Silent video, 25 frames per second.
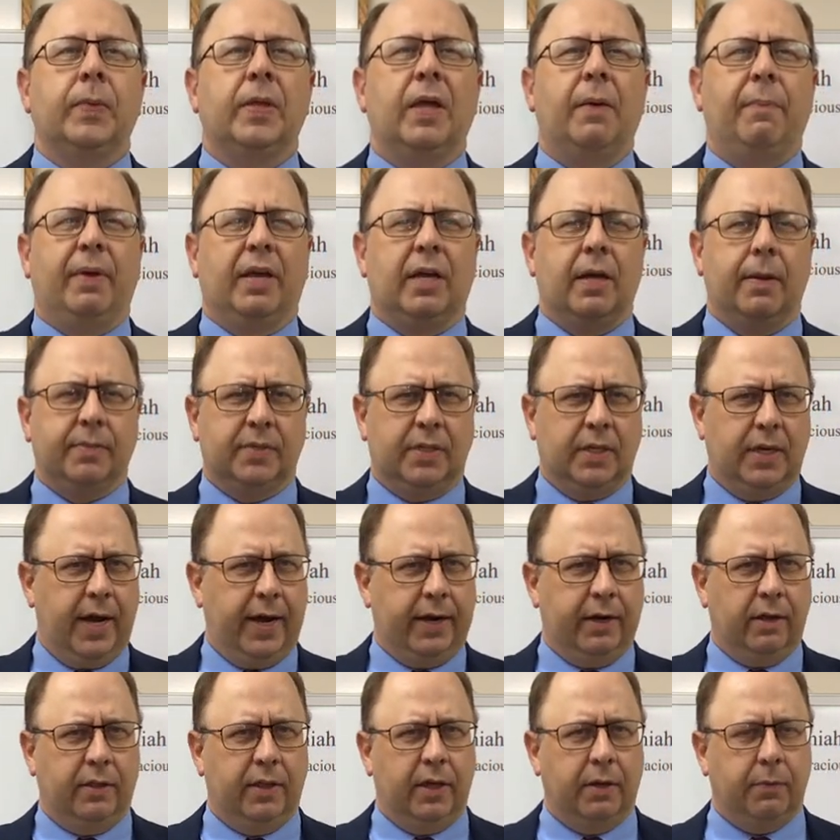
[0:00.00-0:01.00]
It becomes an
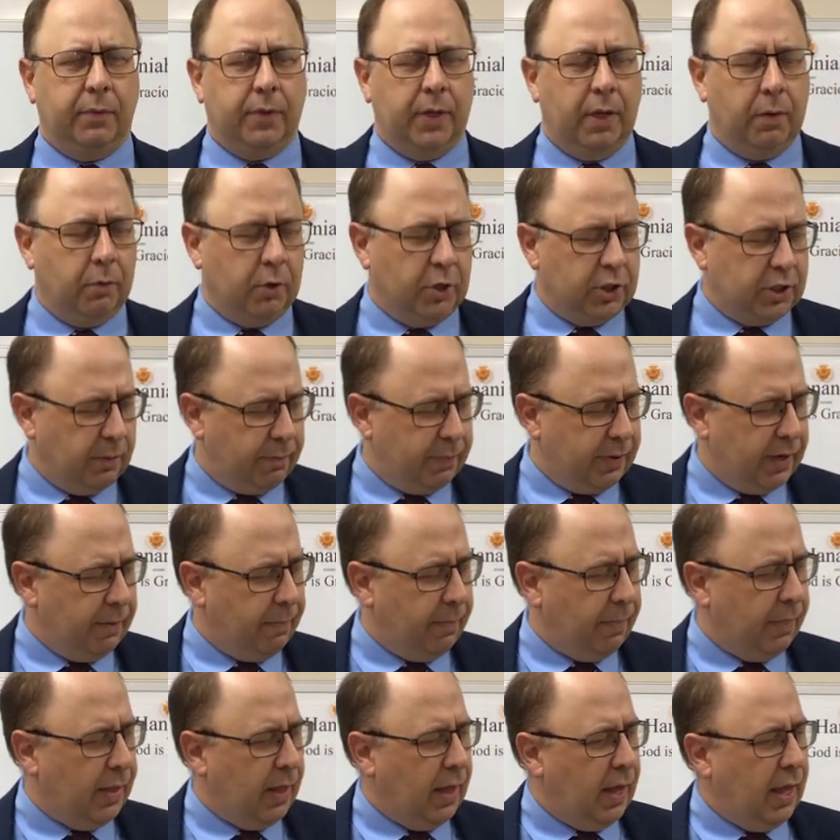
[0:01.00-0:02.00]
idol then when they worship
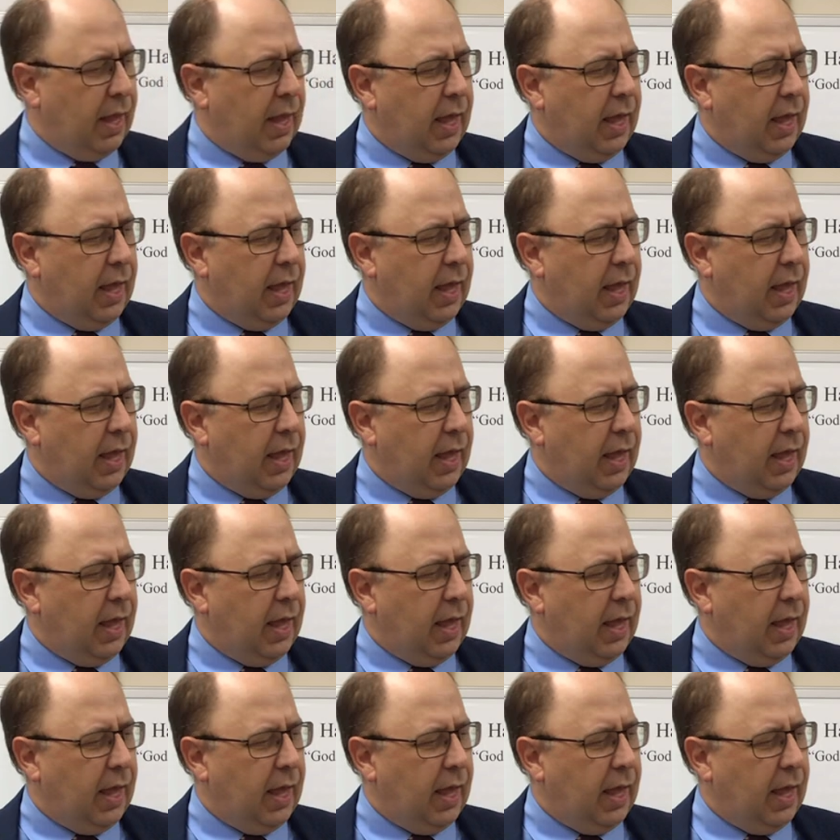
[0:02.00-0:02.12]
it.